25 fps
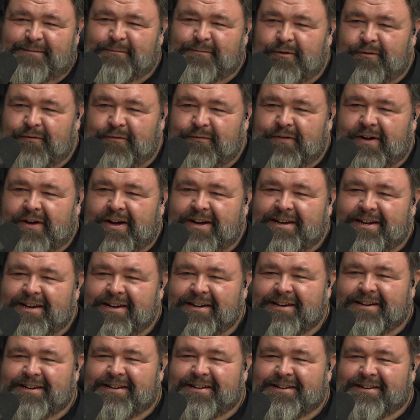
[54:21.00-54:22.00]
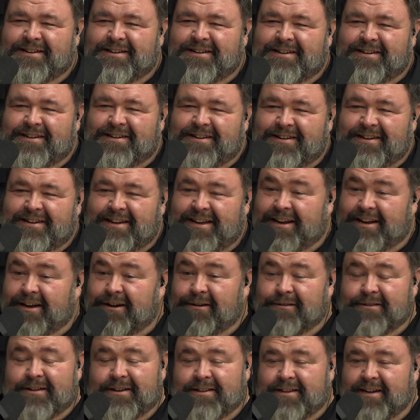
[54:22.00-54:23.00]
More Viking, and I
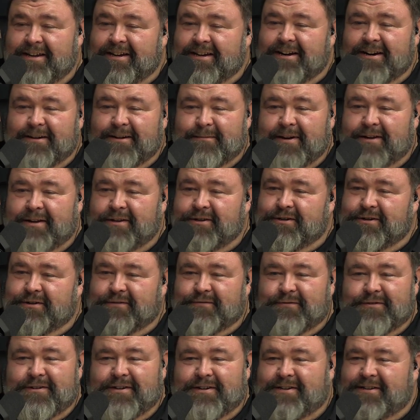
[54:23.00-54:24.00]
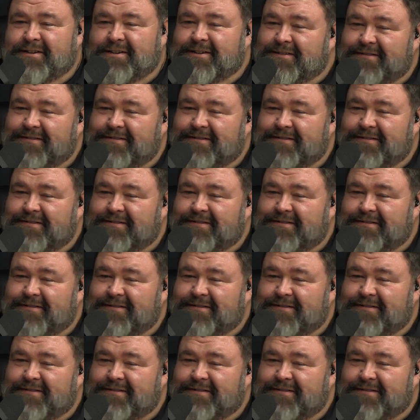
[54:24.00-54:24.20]
don't think they care about junk free.